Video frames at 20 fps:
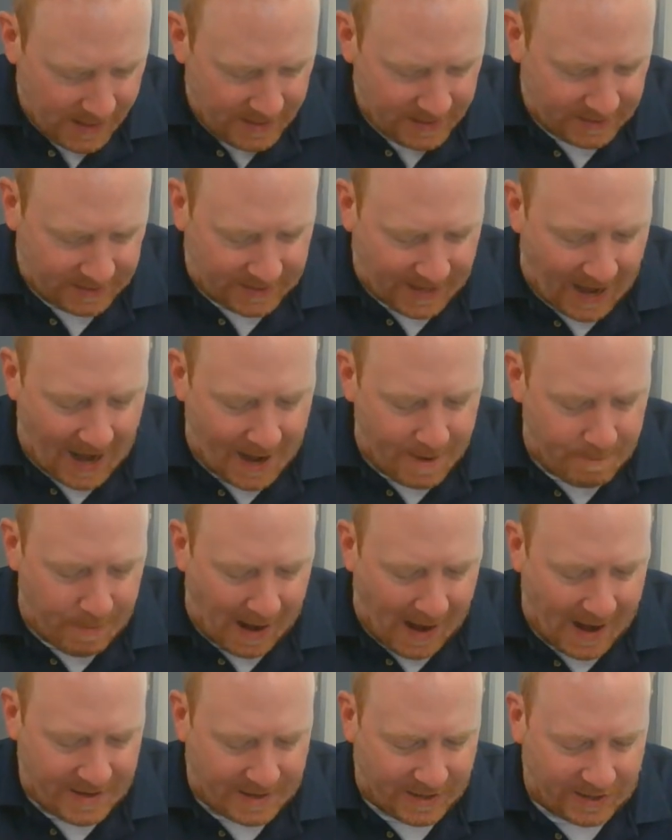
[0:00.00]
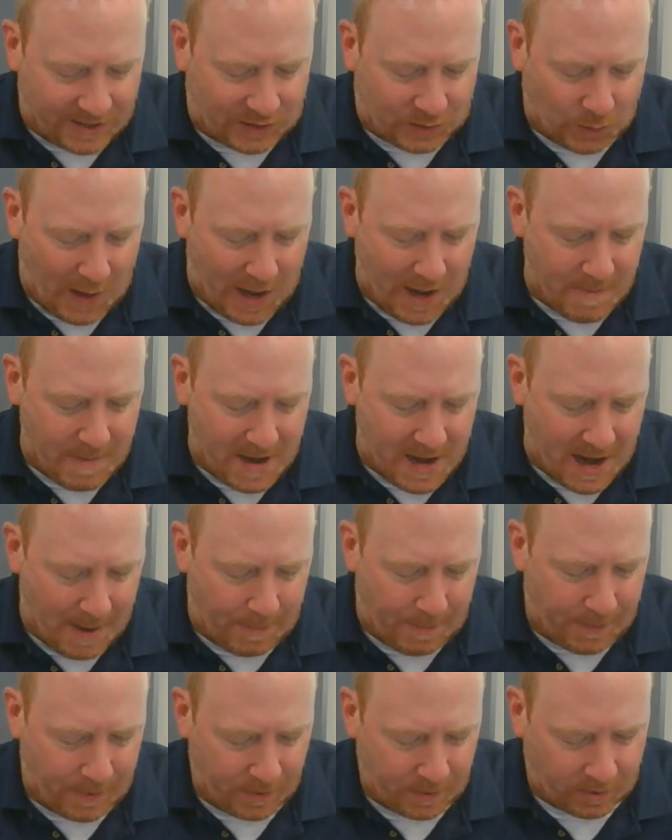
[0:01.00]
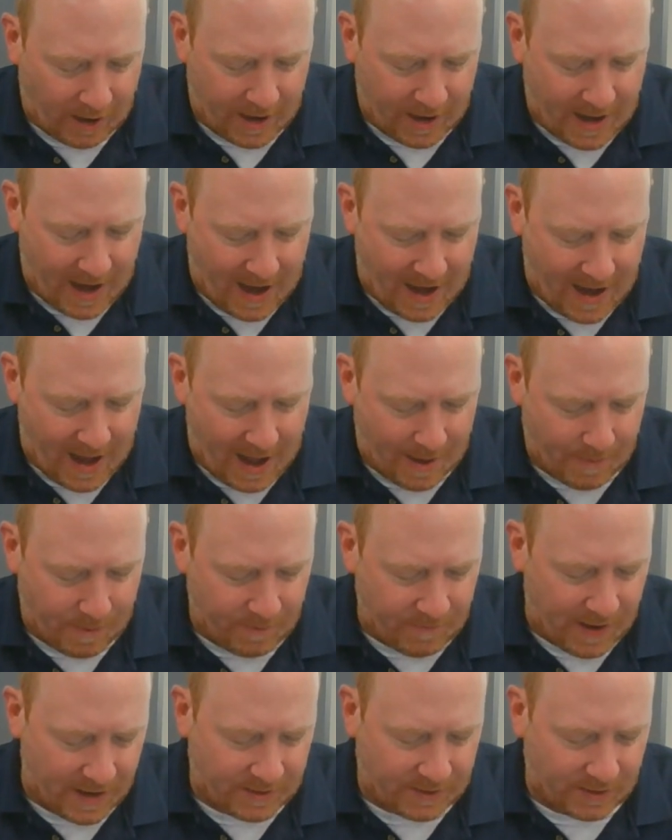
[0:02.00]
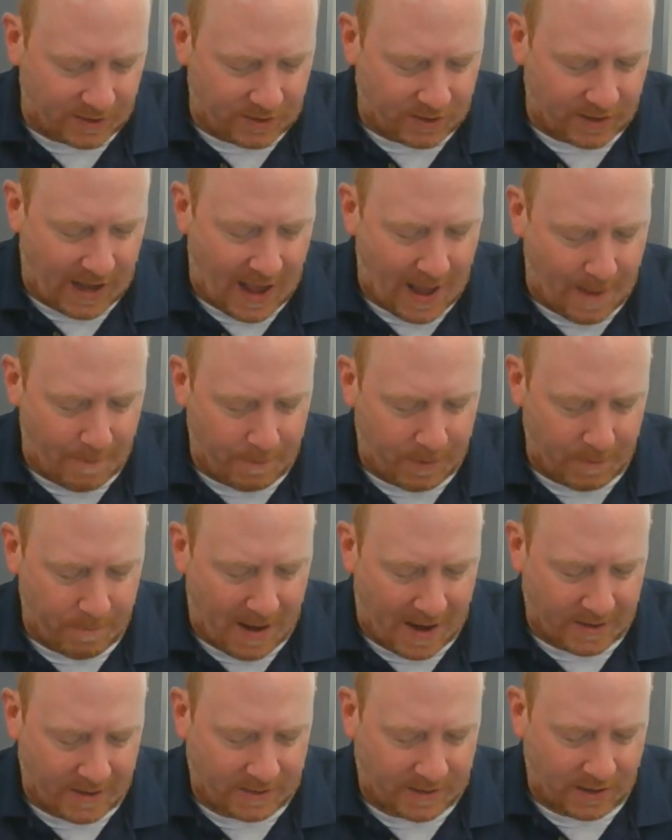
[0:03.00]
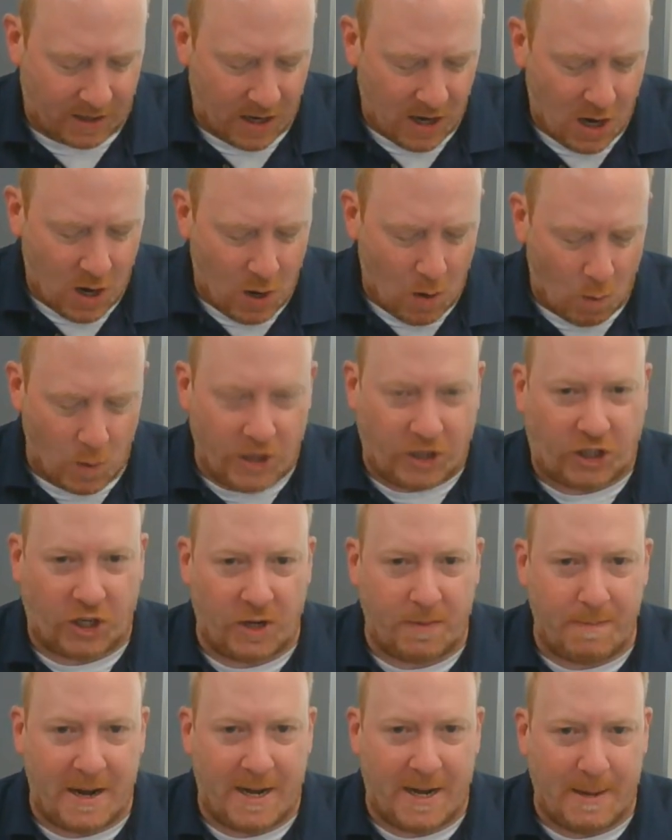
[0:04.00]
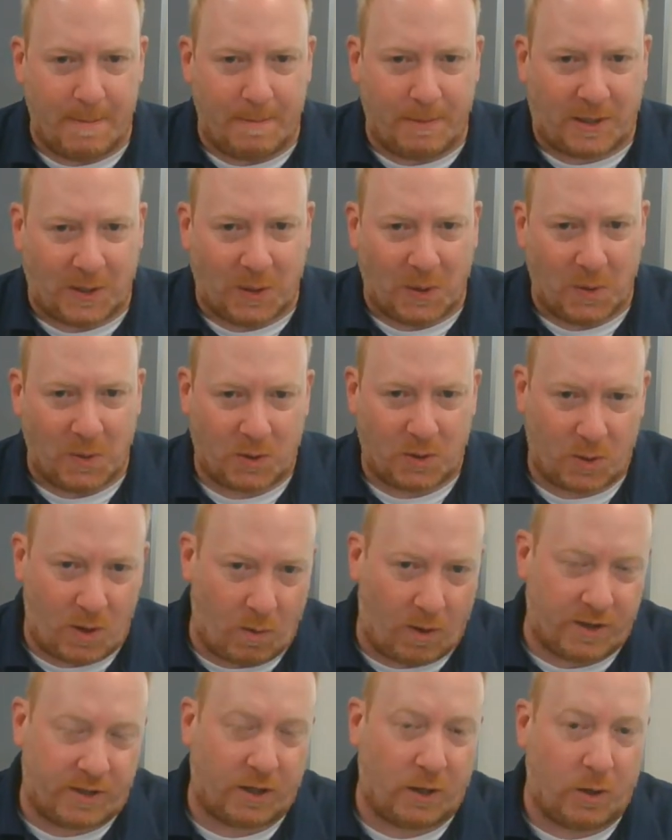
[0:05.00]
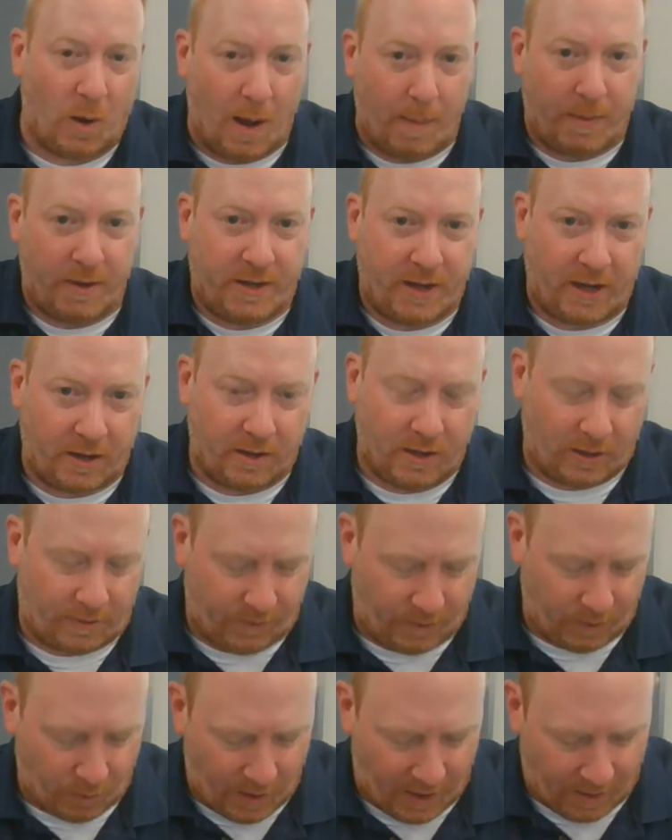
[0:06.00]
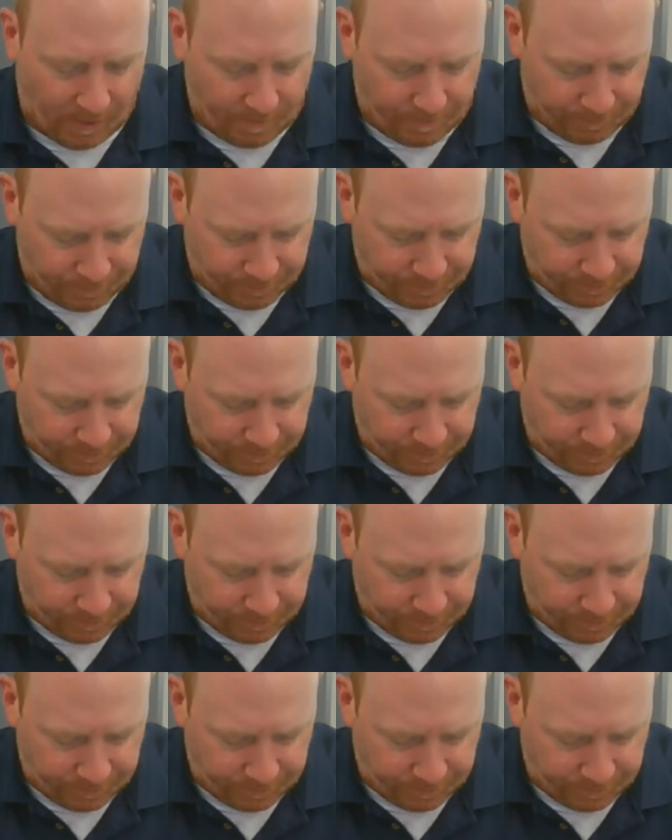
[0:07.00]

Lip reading: "Stand by to sway me up," cried Ahab, advancing to the hempen basket. "We should meet him soon." So he wants to go up and take a look for the whale.